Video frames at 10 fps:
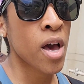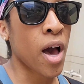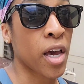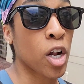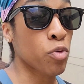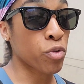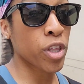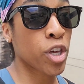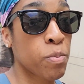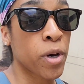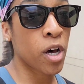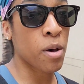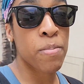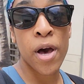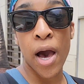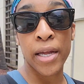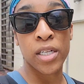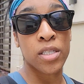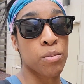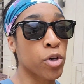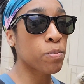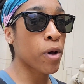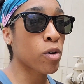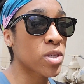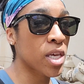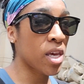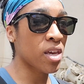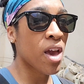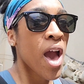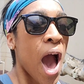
I got a really good pump. I did some good posing.